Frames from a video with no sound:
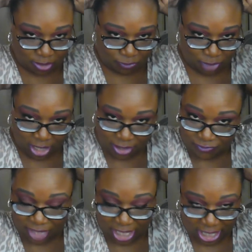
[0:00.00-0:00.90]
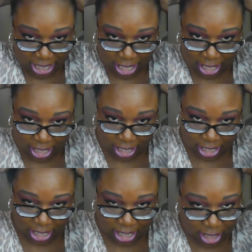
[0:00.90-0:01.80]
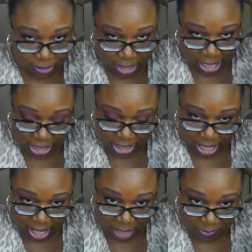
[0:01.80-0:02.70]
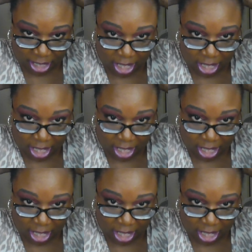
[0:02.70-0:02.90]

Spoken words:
reconvene at another date and time.